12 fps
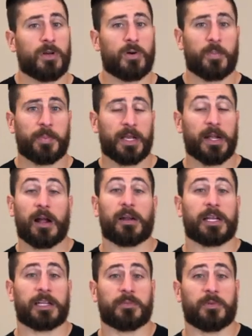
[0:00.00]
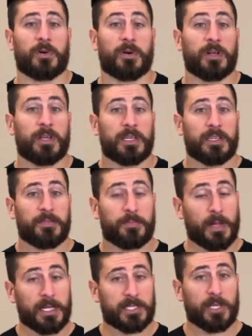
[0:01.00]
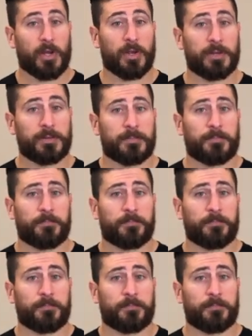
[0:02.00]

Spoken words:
or PRing anymore, you've plateaued,